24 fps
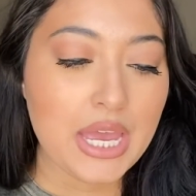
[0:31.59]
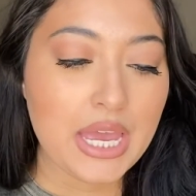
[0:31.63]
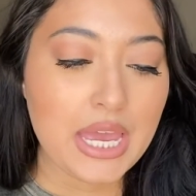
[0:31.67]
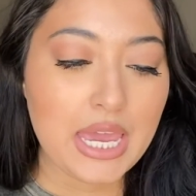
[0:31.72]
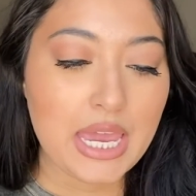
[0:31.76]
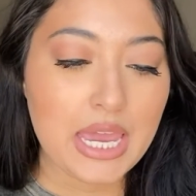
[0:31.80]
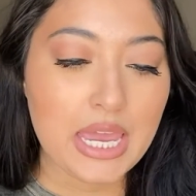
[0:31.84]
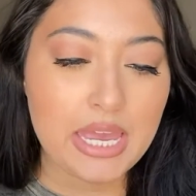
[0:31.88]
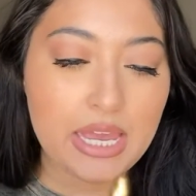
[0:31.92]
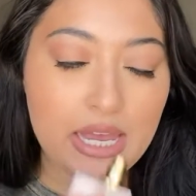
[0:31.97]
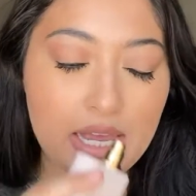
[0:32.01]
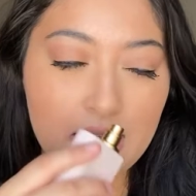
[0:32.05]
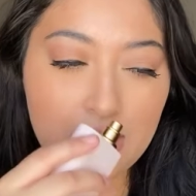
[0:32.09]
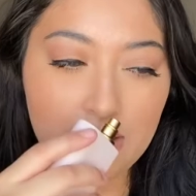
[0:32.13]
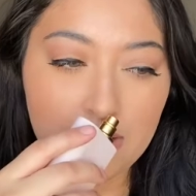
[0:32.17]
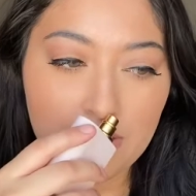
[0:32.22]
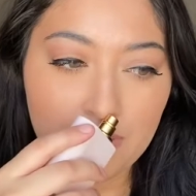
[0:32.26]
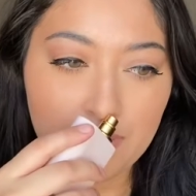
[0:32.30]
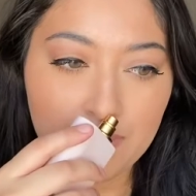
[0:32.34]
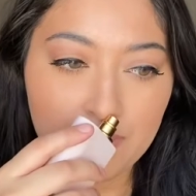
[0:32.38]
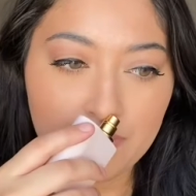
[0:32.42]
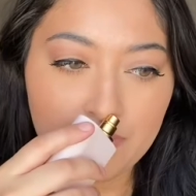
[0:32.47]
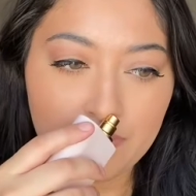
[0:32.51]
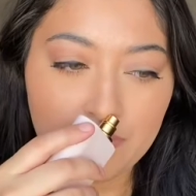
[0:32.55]

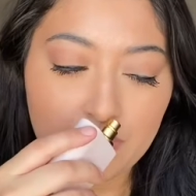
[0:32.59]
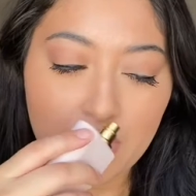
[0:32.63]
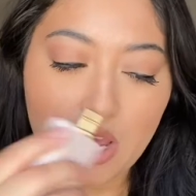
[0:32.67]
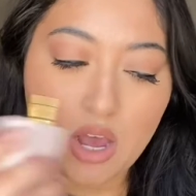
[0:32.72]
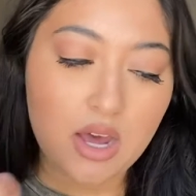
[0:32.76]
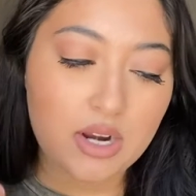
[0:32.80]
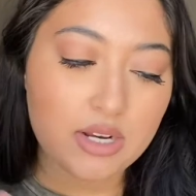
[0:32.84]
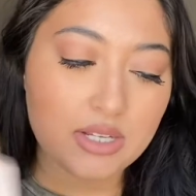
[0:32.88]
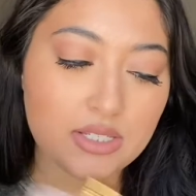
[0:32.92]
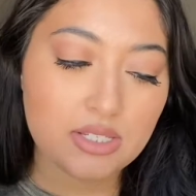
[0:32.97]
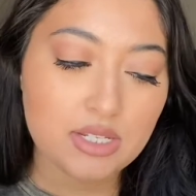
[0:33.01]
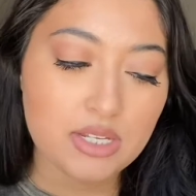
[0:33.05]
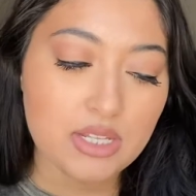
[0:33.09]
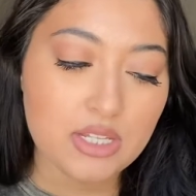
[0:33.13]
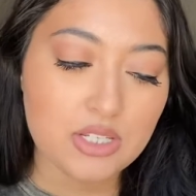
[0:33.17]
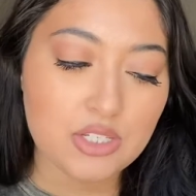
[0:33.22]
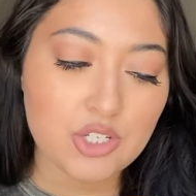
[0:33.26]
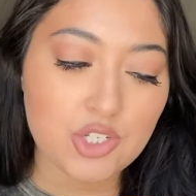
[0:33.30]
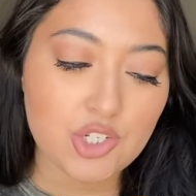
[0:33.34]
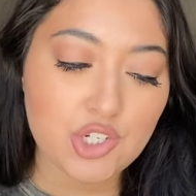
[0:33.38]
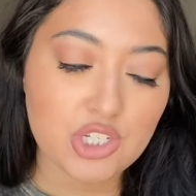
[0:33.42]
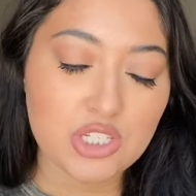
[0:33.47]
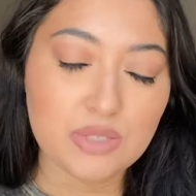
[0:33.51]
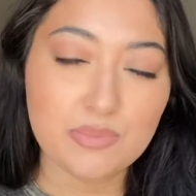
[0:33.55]
And honestly, this
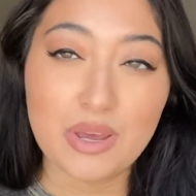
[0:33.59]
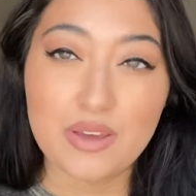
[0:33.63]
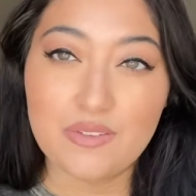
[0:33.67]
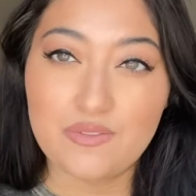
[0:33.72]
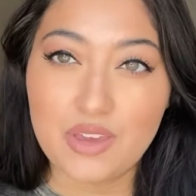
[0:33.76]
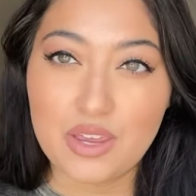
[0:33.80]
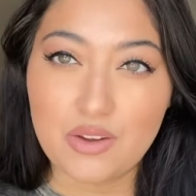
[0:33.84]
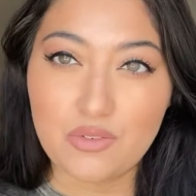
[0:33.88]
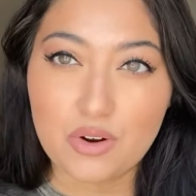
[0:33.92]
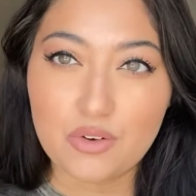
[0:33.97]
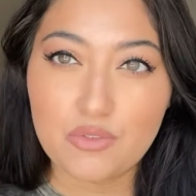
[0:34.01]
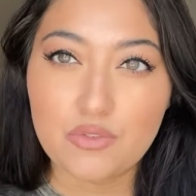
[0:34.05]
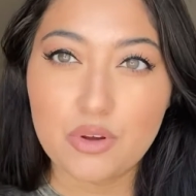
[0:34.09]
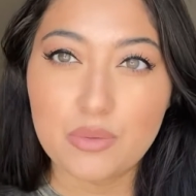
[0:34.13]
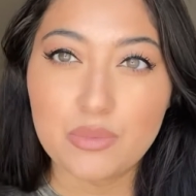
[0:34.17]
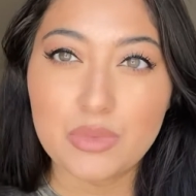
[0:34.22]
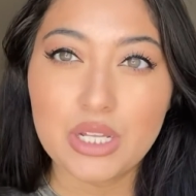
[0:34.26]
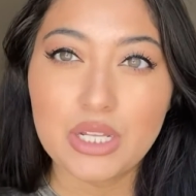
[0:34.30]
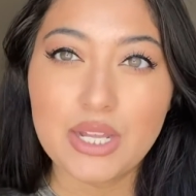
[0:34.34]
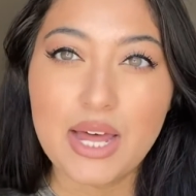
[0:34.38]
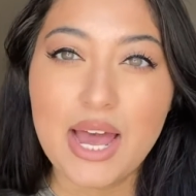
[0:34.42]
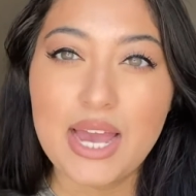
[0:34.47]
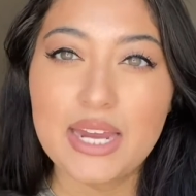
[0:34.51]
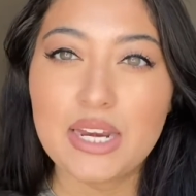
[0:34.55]
is just my favorite from the
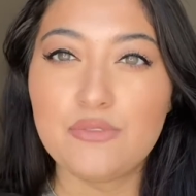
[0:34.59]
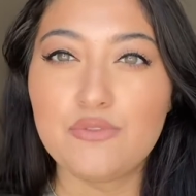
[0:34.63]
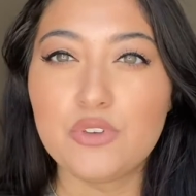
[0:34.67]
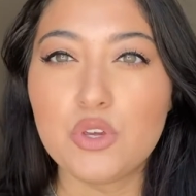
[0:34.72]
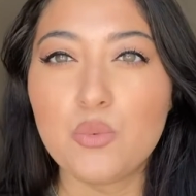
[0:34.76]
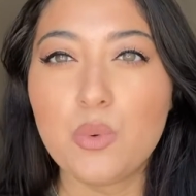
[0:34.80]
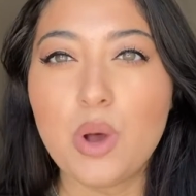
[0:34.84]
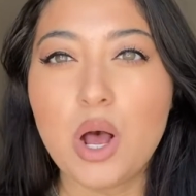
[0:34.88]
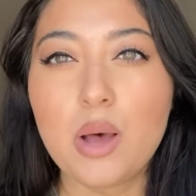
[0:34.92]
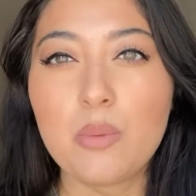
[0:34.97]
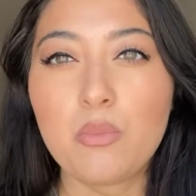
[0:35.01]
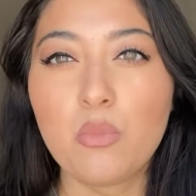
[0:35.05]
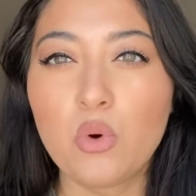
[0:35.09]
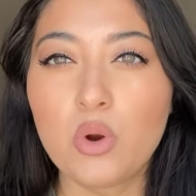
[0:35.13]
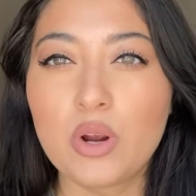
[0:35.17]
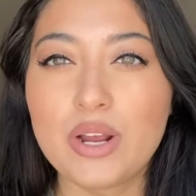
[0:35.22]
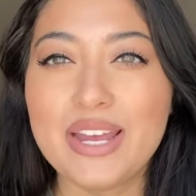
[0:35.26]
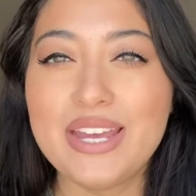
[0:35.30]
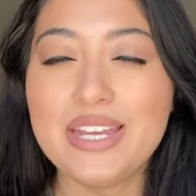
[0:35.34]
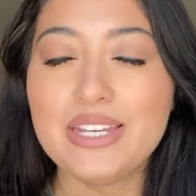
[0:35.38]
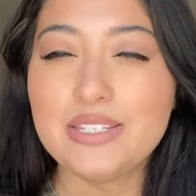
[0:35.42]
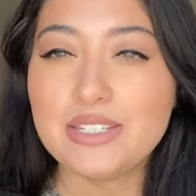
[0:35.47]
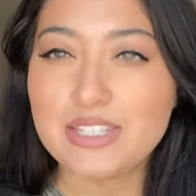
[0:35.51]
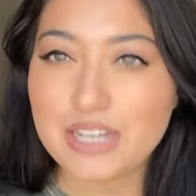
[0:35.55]
line. If you want a more
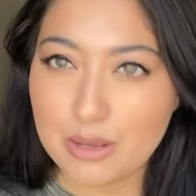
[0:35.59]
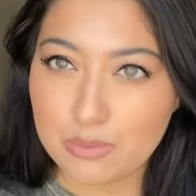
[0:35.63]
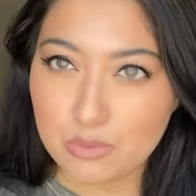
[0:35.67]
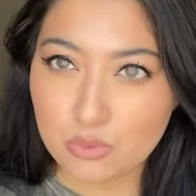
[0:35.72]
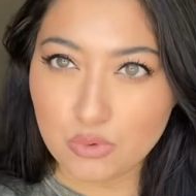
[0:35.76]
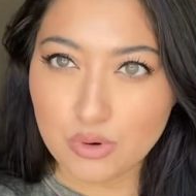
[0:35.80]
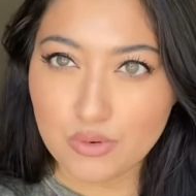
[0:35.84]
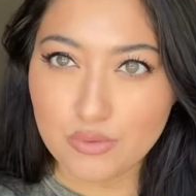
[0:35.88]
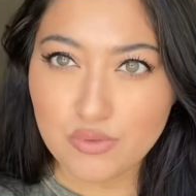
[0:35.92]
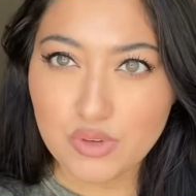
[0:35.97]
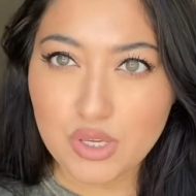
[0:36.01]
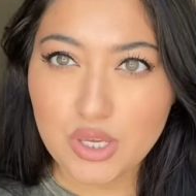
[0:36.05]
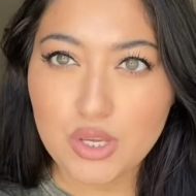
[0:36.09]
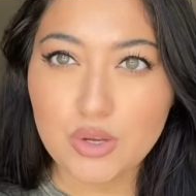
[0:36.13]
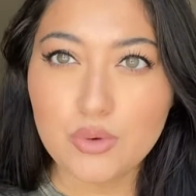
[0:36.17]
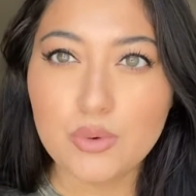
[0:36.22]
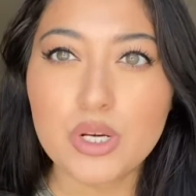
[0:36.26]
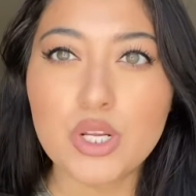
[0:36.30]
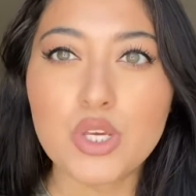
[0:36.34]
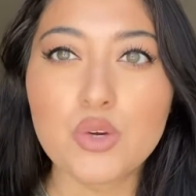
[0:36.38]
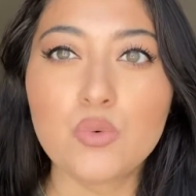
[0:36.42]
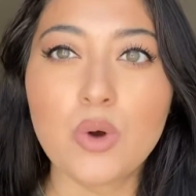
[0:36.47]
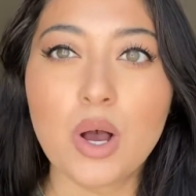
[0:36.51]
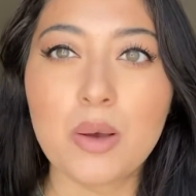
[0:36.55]
in-depth review
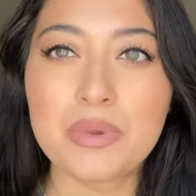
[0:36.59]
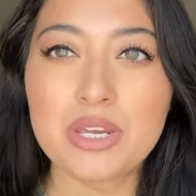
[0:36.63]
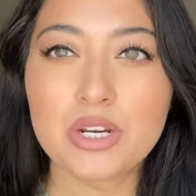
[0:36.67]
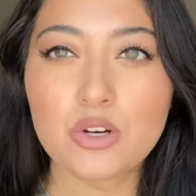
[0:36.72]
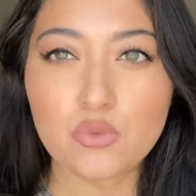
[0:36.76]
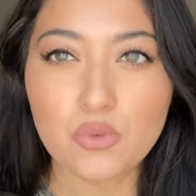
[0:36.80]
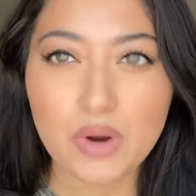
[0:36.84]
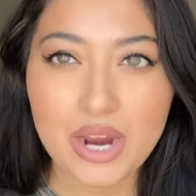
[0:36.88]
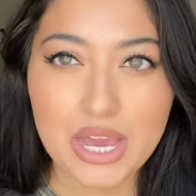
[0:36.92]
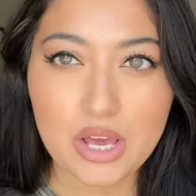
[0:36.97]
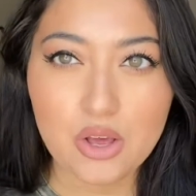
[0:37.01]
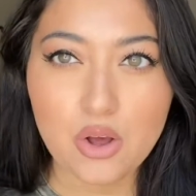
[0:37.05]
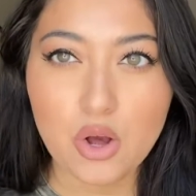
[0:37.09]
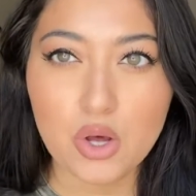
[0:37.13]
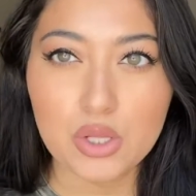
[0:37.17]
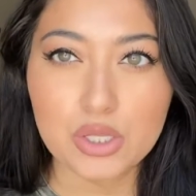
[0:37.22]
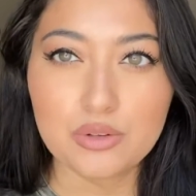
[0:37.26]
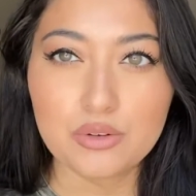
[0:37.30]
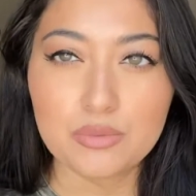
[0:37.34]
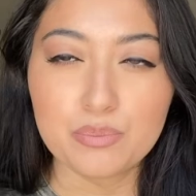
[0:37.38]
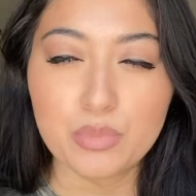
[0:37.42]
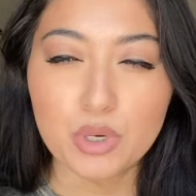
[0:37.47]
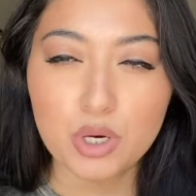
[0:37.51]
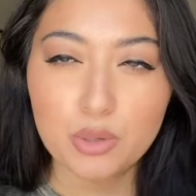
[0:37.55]
and you want me to rank all
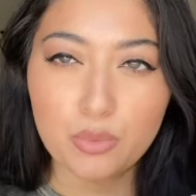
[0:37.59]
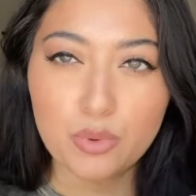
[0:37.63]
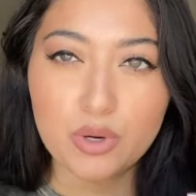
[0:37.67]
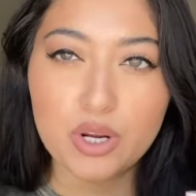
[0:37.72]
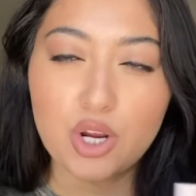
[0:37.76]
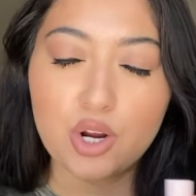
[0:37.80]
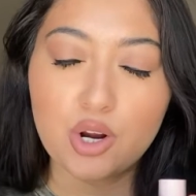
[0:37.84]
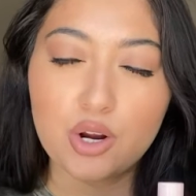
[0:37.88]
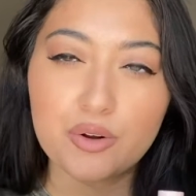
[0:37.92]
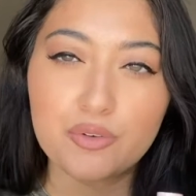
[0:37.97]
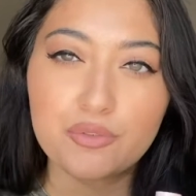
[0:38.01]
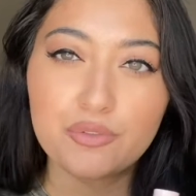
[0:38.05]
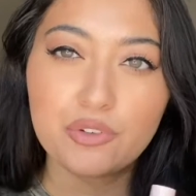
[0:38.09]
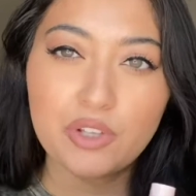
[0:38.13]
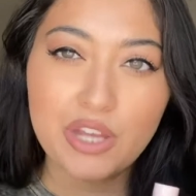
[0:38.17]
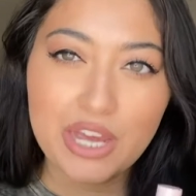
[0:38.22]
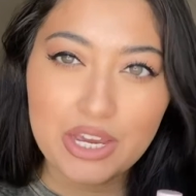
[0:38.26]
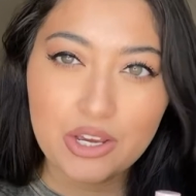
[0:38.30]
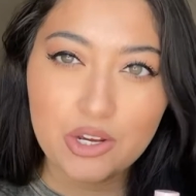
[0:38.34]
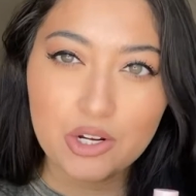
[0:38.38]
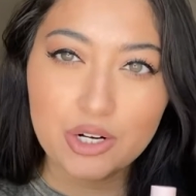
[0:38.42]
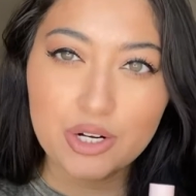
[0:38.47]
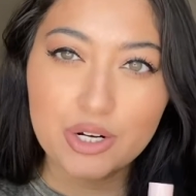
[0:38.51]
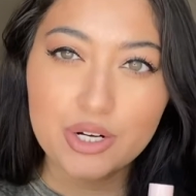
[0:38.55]
the Burberry Her
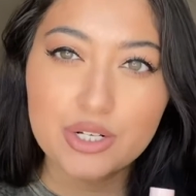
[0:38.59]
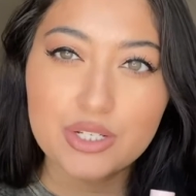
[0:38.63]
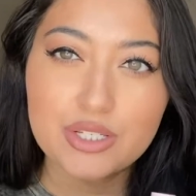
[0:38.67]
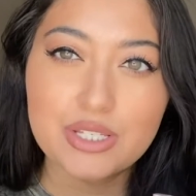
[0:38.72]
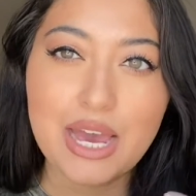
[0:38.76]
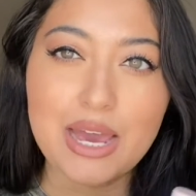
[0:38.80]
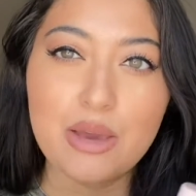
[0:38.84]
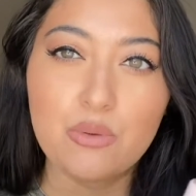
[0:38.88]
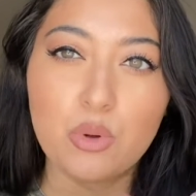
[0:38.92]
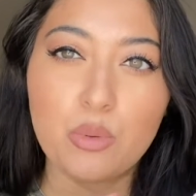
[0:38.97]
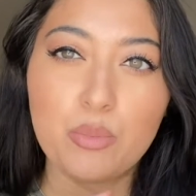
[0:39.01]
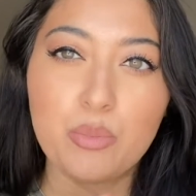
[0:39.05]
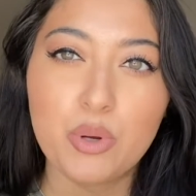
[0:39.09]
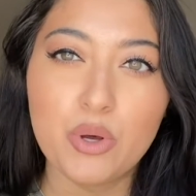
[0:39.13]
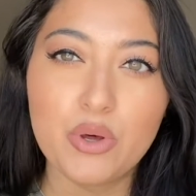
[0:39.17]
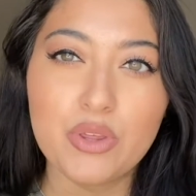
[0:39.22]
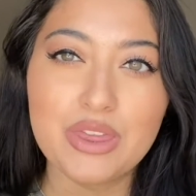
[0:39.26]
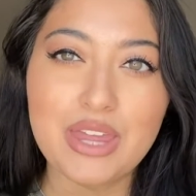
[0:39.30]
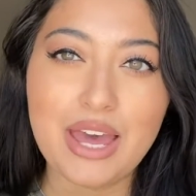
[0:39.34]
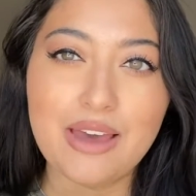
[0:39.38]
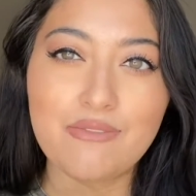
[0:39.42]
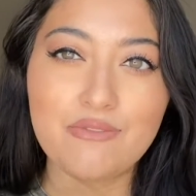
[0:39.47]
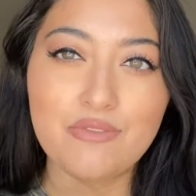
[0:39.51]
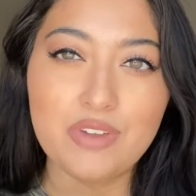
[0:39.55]
flankers, I will put
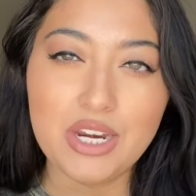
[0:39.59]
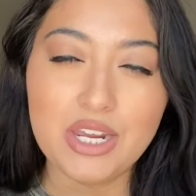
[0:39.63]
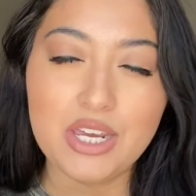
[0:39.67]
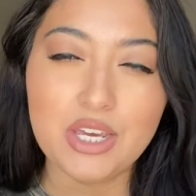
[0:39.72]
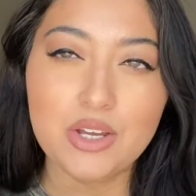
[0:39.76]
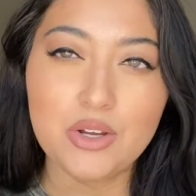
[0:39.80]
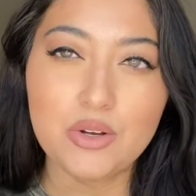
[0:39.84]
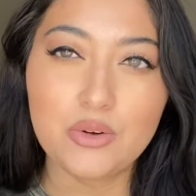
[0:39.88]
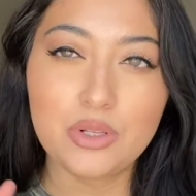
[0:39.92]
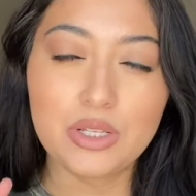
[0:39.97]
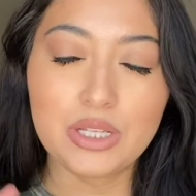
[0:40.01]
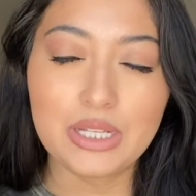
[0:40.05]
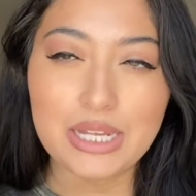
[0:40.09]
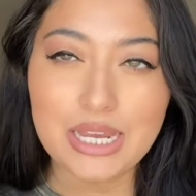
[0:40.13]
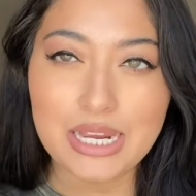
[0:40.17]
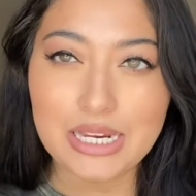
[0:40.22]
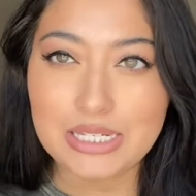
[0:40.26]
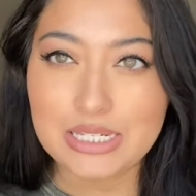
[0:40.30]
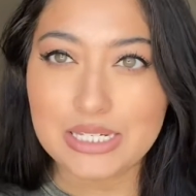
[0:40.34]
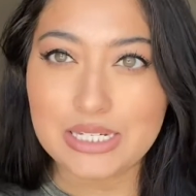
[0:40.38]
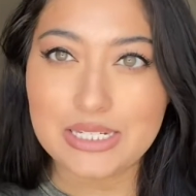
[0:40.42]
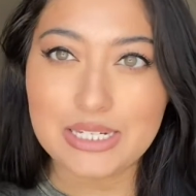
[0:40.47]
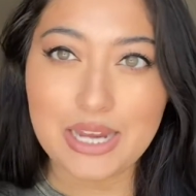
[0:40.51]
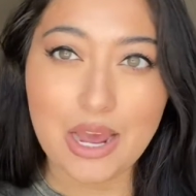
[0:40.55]
that video
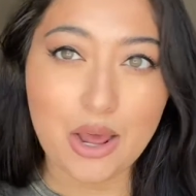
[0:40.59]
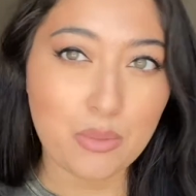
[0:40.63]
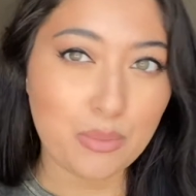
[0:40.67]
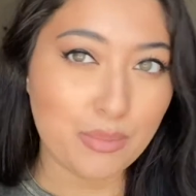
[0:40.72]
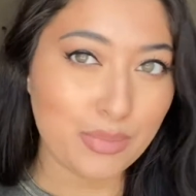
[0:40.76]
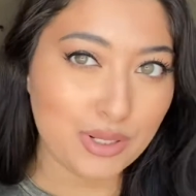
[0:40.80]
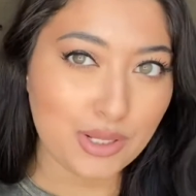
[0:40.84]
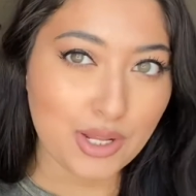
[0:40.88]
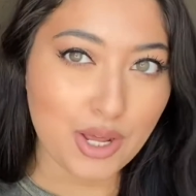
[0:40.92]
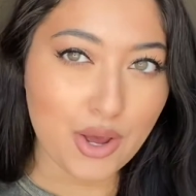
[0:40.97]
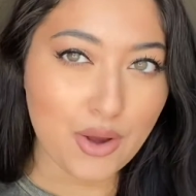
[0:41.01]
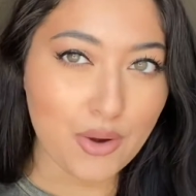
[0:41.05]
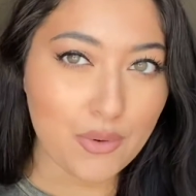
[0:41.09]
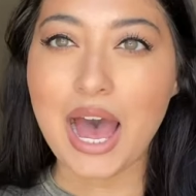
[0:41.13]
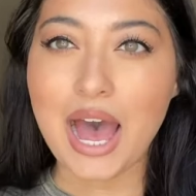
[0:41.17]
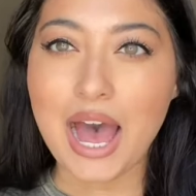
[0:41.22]
linked down below.